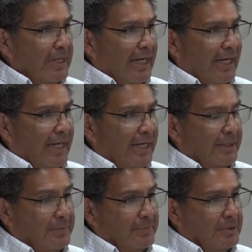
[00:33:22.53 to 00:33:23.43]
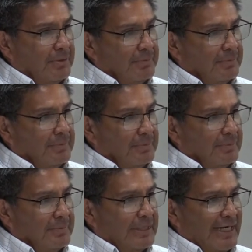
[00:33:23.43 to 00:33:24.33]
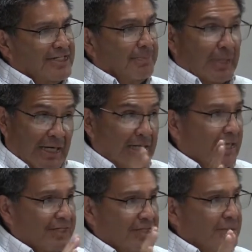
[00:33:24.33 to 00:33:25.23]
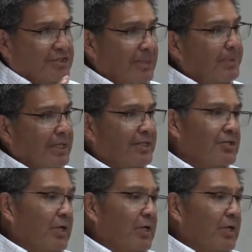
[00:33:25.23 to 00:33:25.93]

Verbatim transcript: And I said, But I, I, said, Something like this.